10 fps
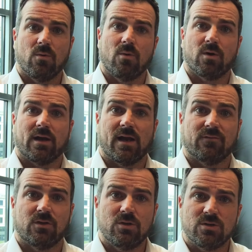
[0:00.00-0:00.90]
what we're going to
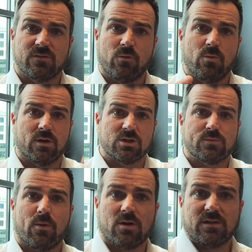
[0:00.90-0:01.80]
have to do is if we want to
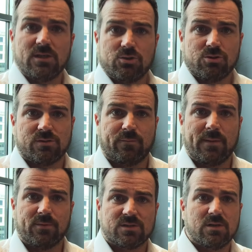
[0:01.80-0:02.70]
spark the interest of
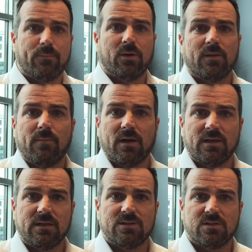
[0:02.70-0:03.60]
people still putting
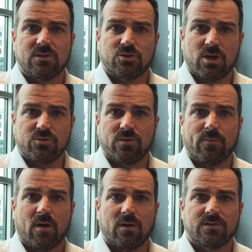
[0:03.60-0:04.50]
money into the treasury
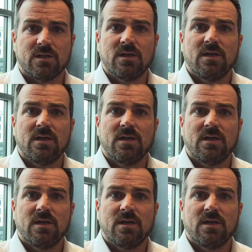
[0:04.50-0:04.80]
bonds,